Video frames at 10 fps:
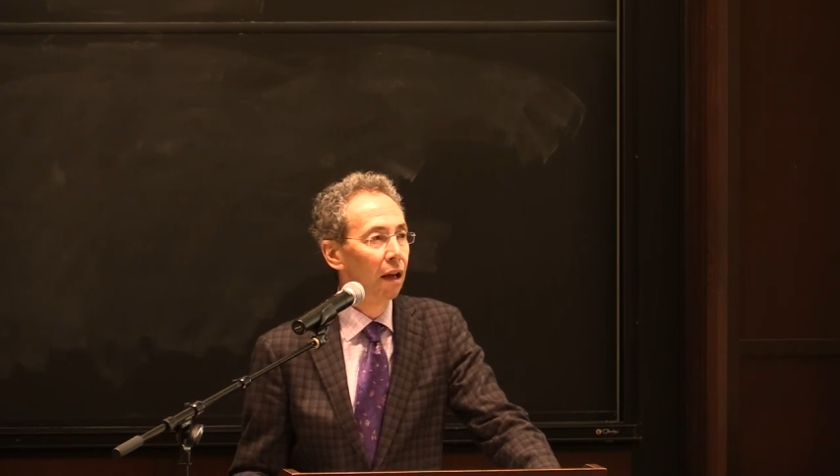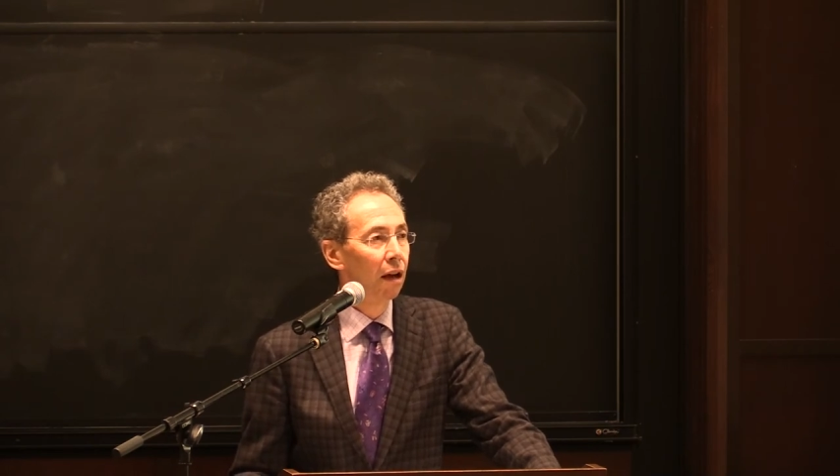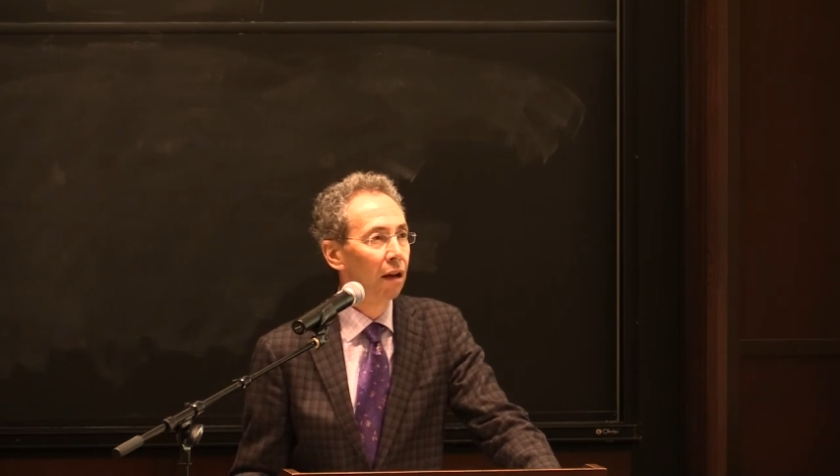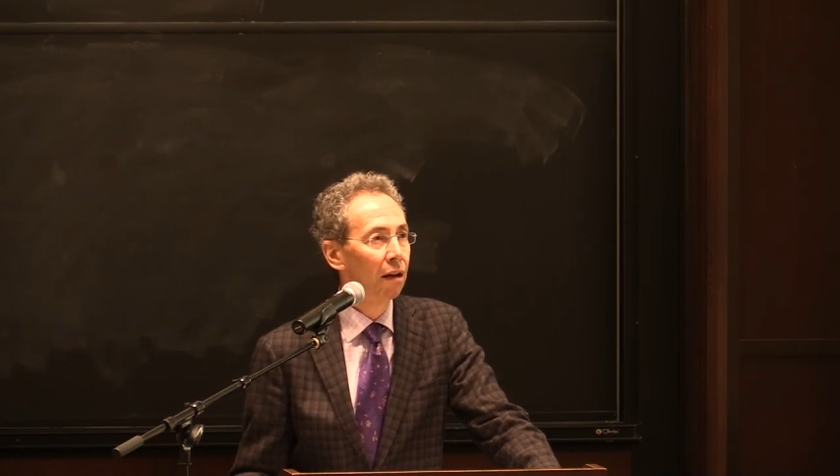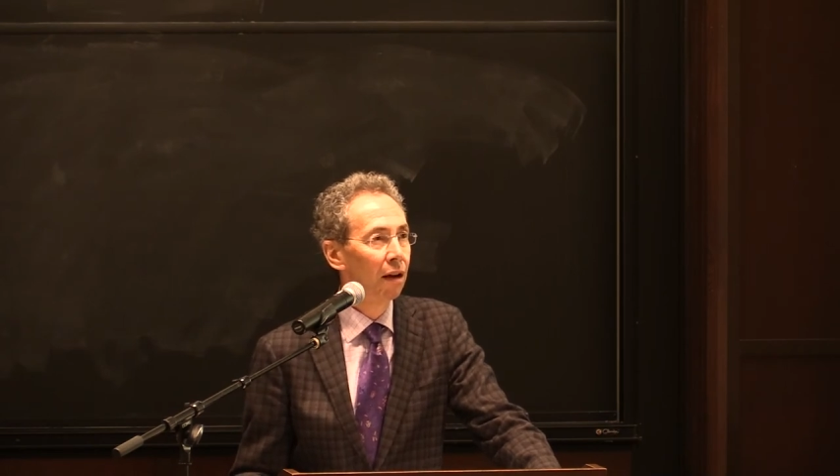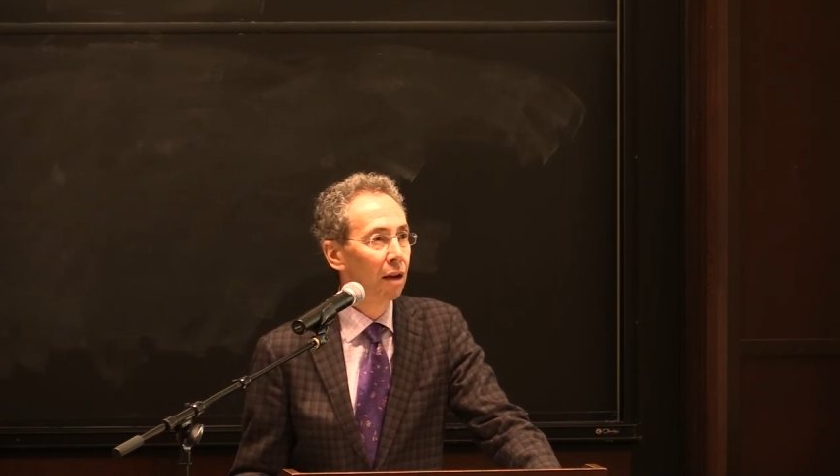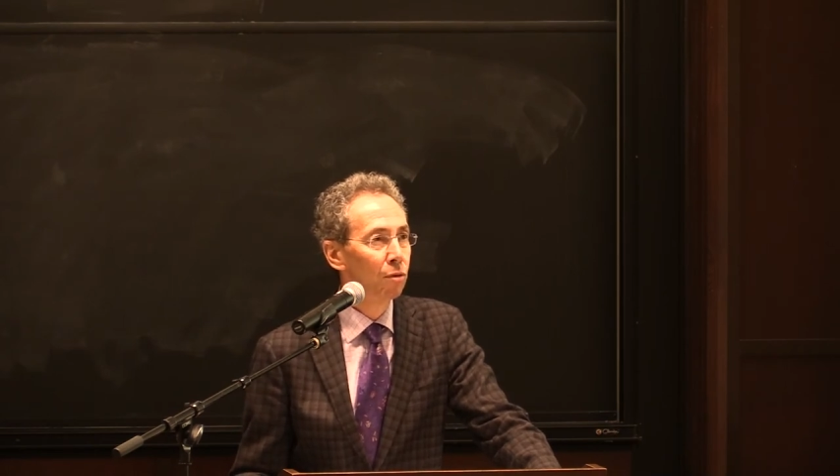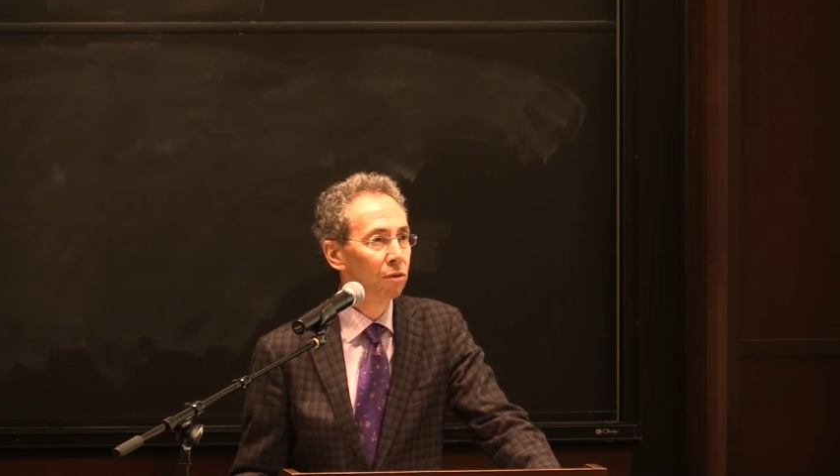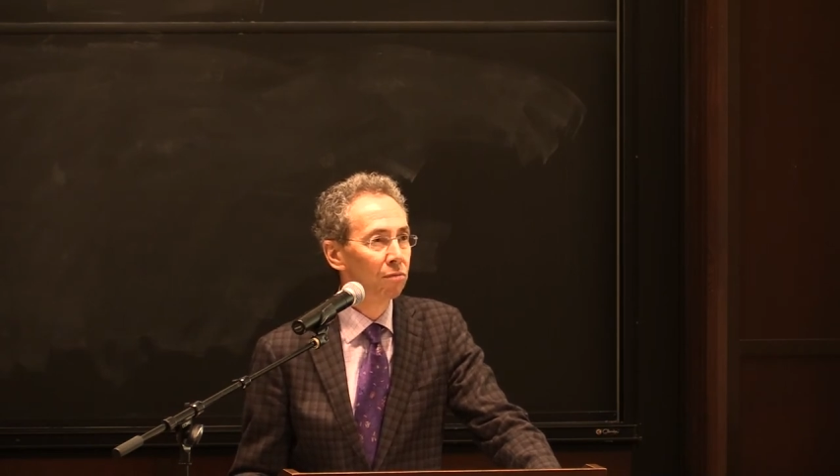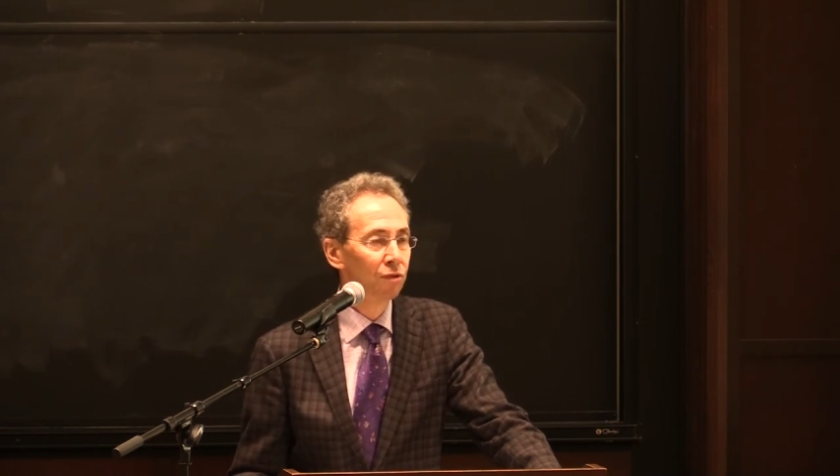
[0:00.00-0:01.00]
uh, I
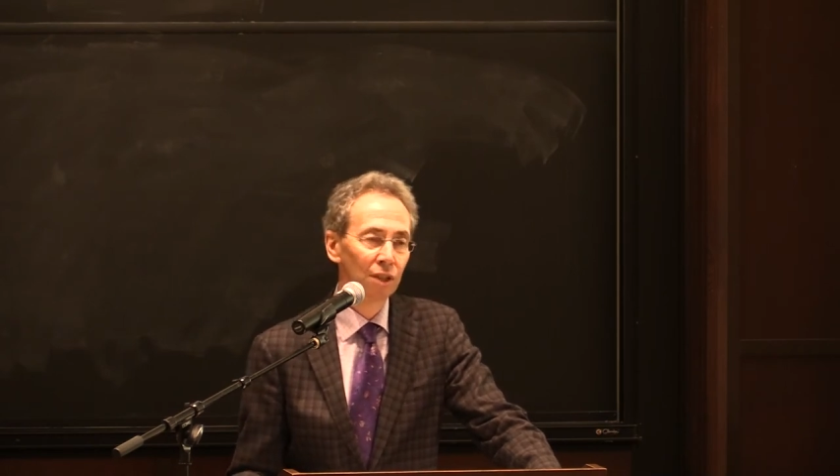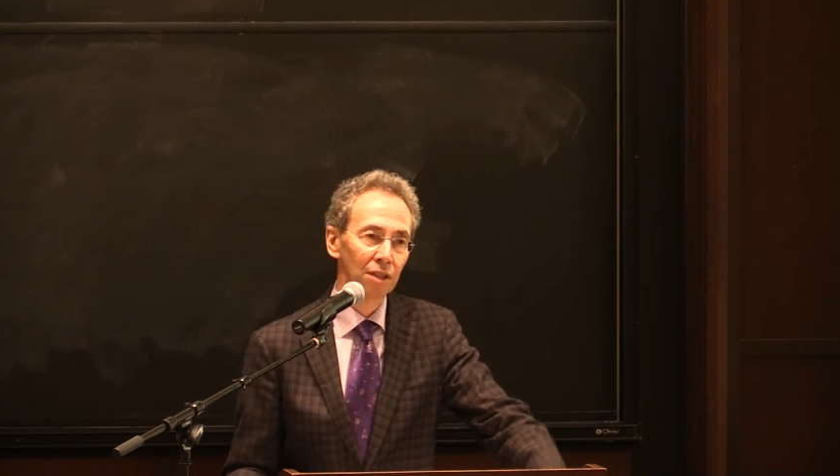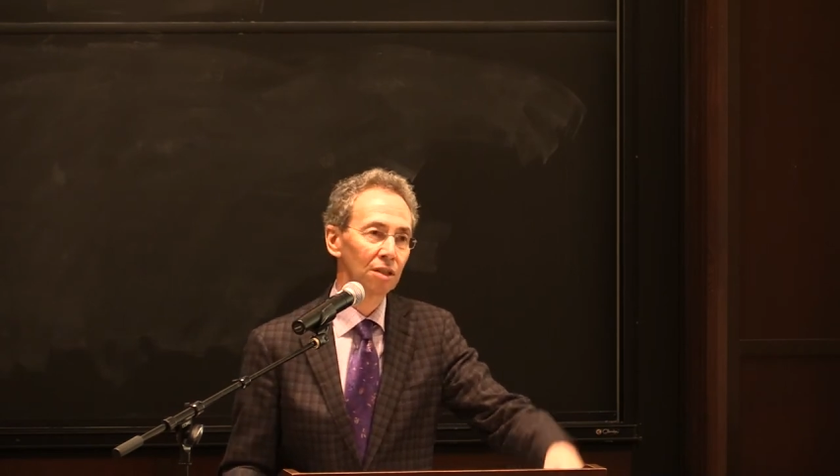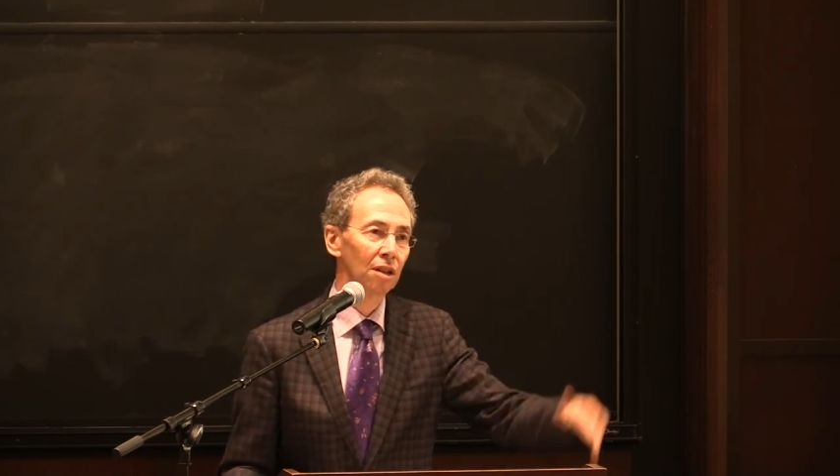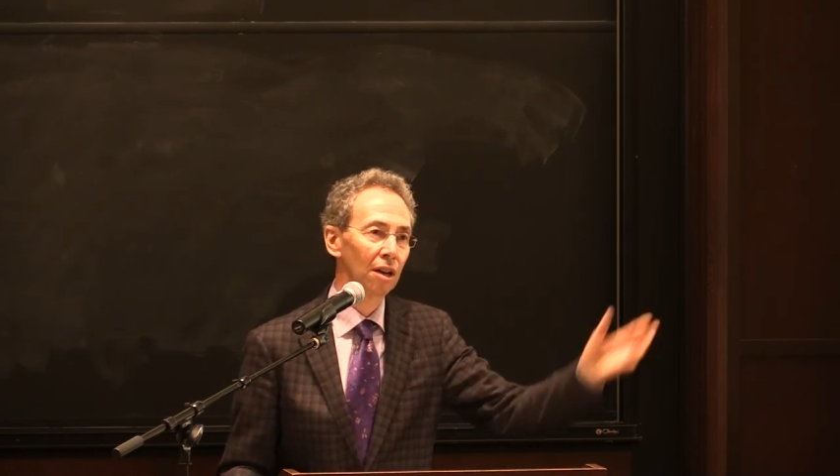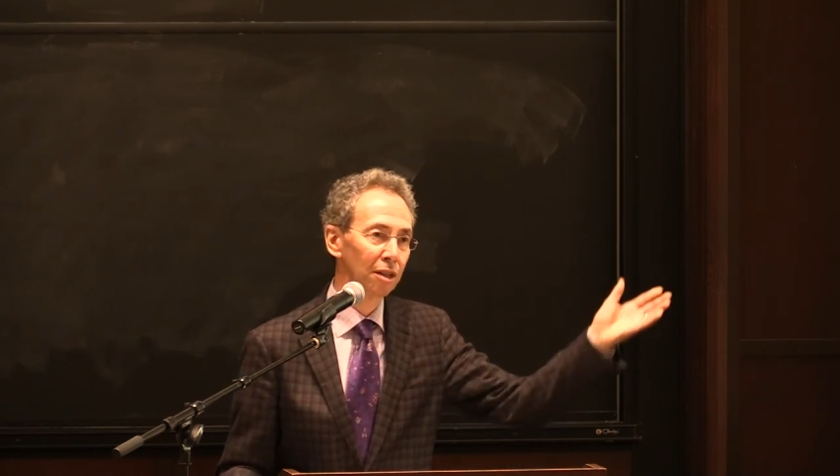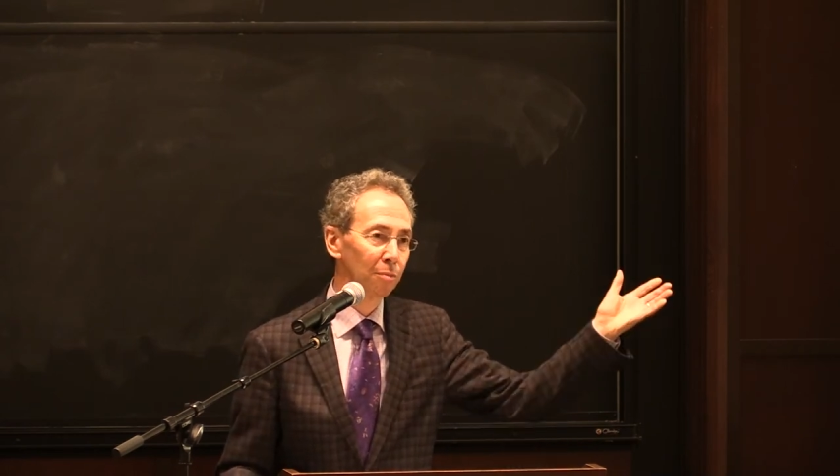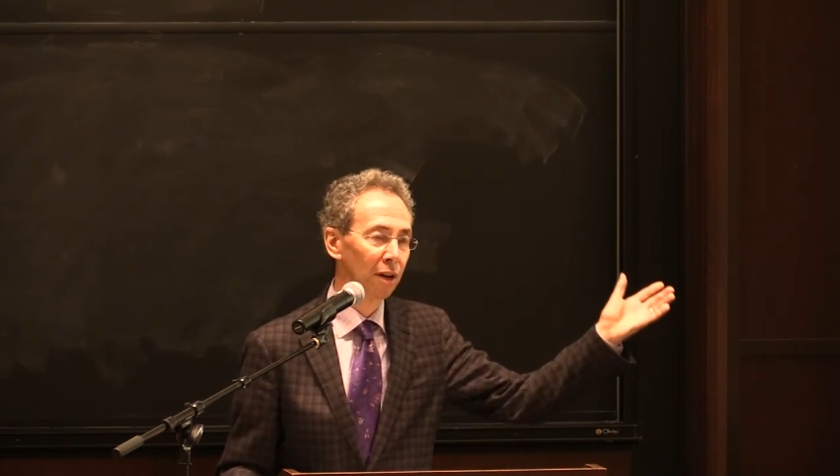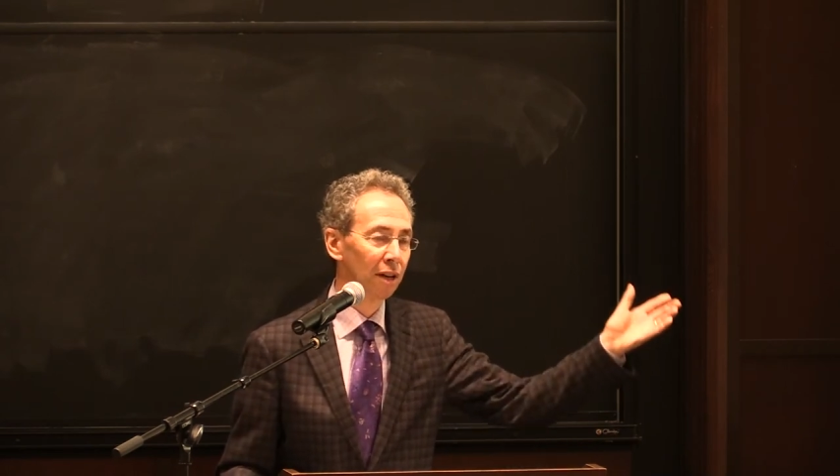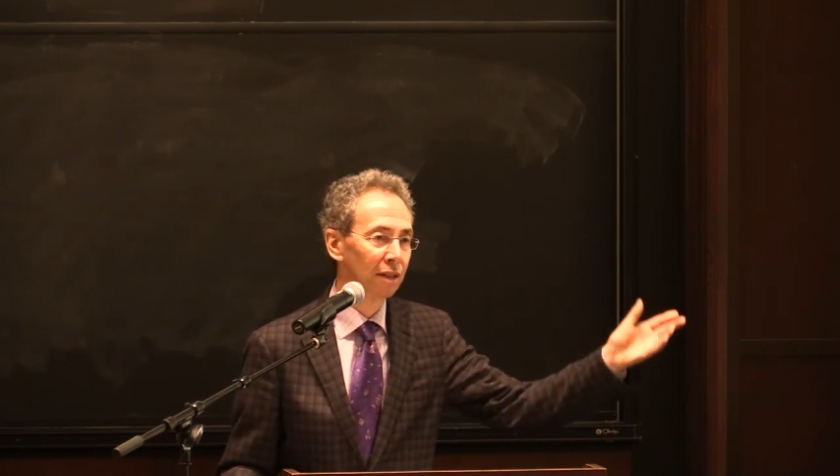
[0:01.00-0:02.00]
would set aside
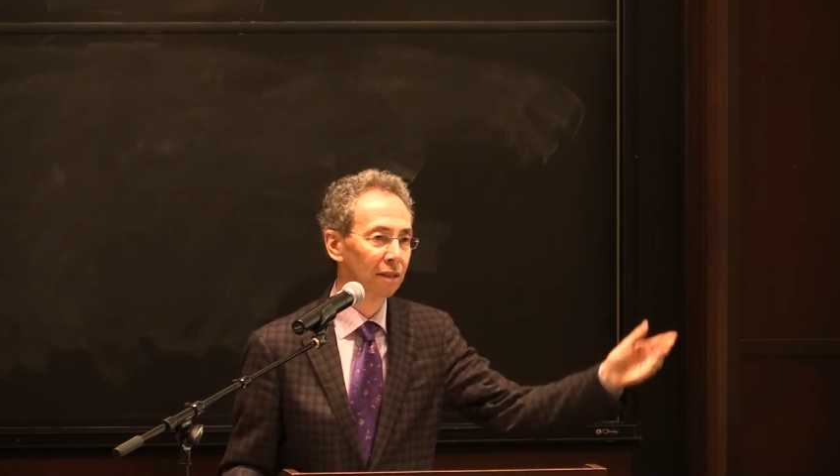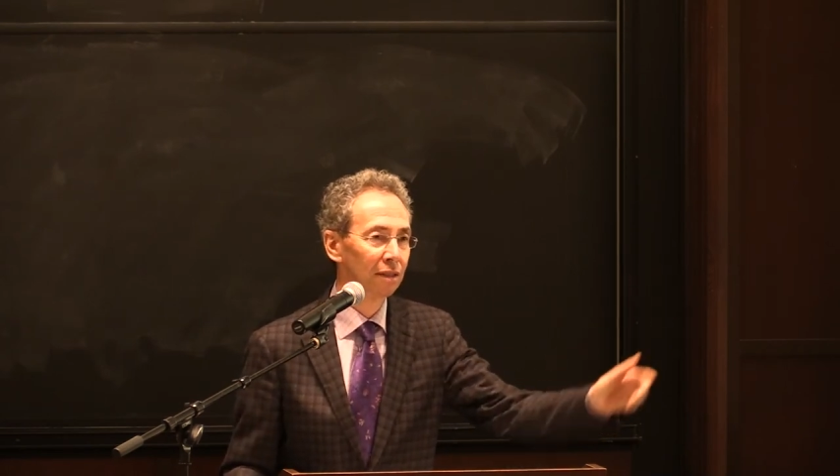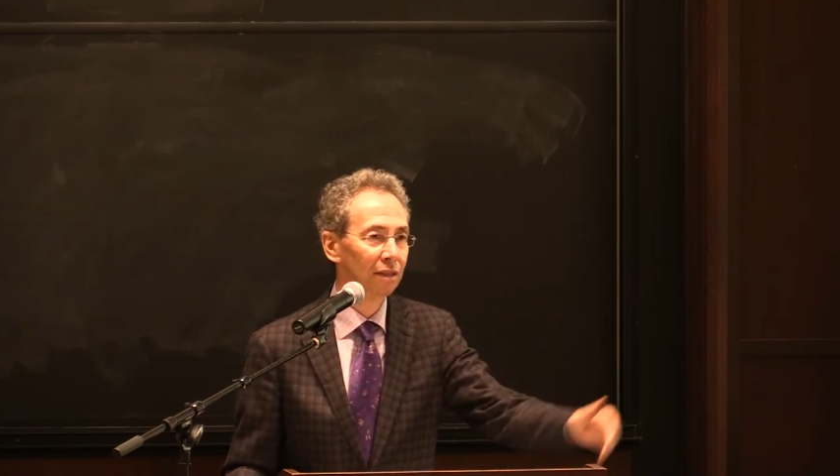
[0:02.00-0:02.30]
my